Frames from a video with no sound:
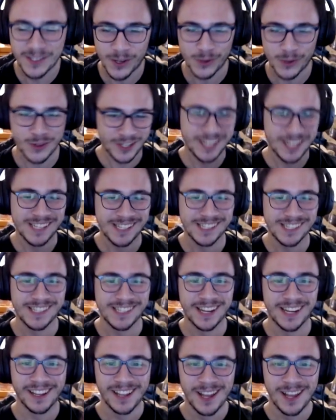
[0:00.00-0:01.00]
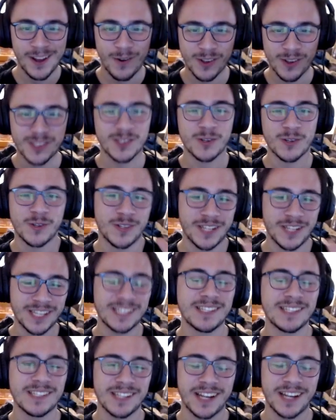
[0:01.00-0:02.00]
Social distancing, once social
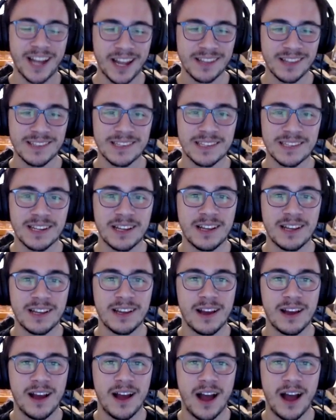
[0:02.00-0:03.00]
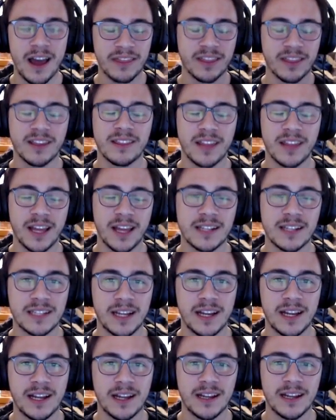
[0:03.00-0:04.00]
distancing ends, I think that
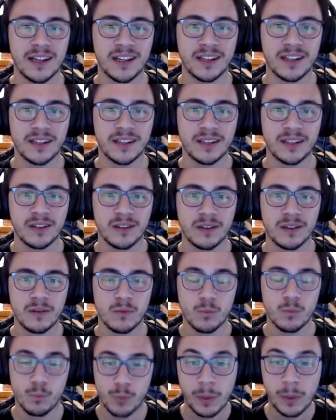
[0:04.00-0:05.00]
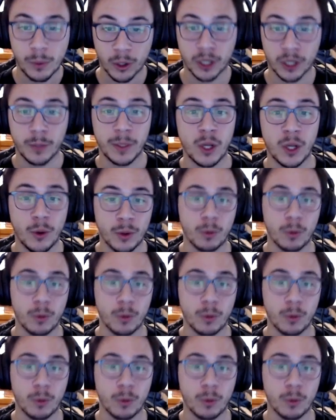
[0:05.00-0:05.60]
people are going to be going to